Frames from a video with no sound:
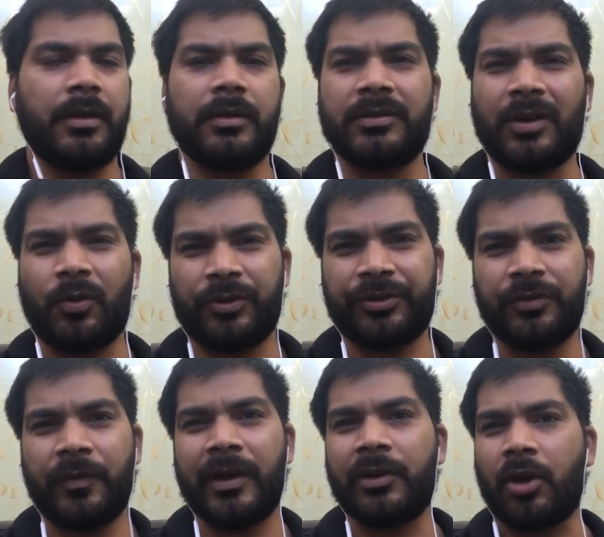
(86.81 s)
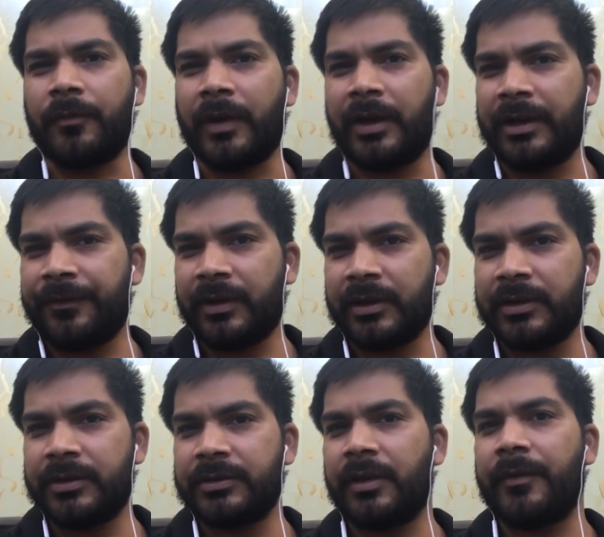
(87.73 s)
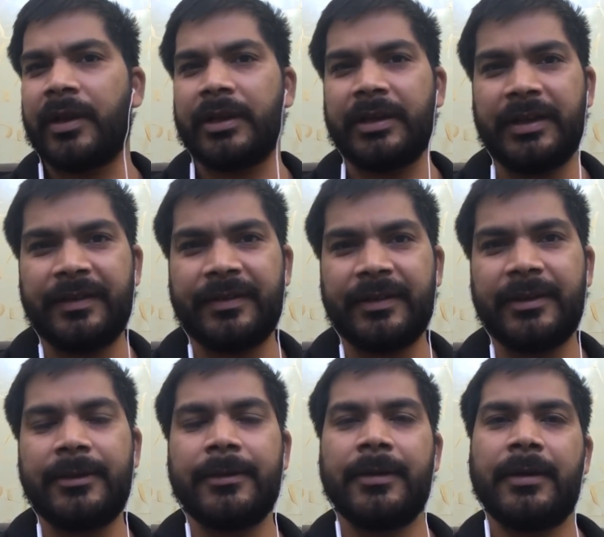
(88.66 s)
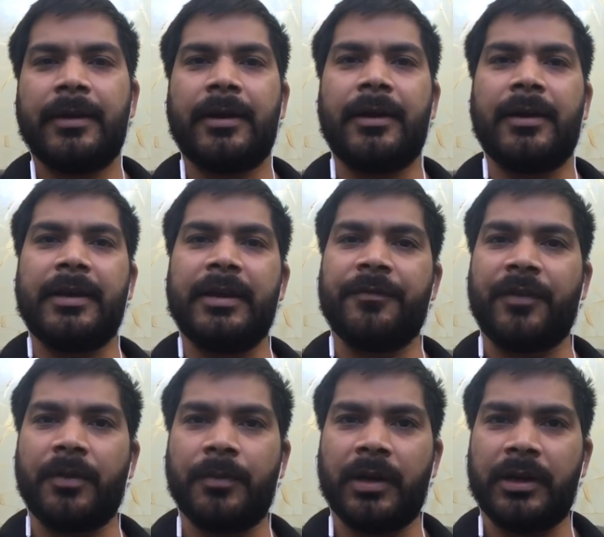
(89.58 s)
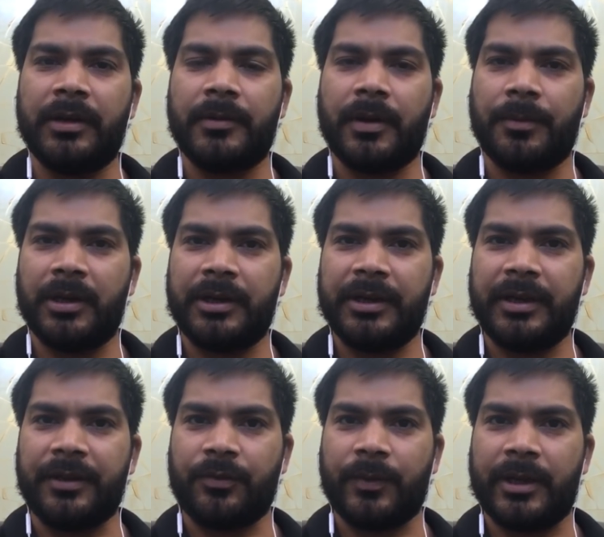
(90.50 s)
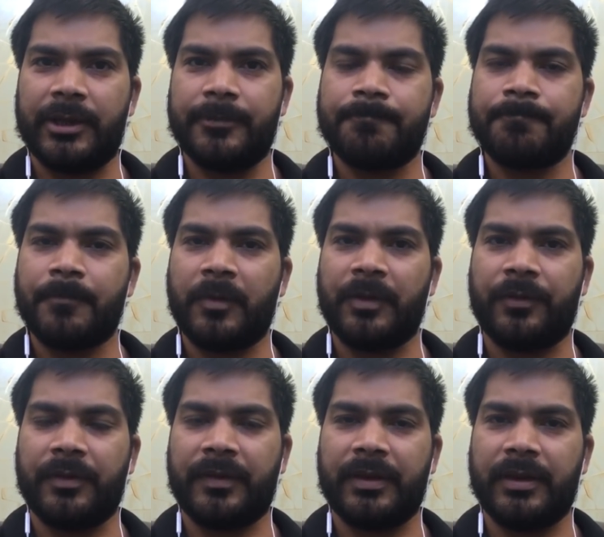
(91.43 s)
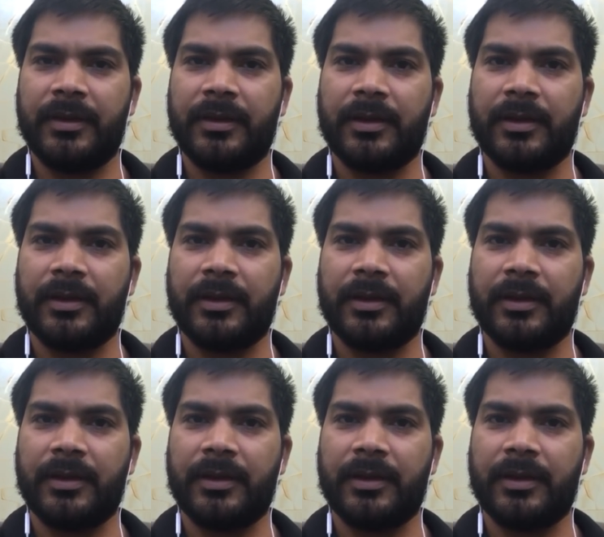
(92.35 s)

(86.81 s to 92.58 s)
The questions were not very difficult, they were easy. In verbal ability as well, if you see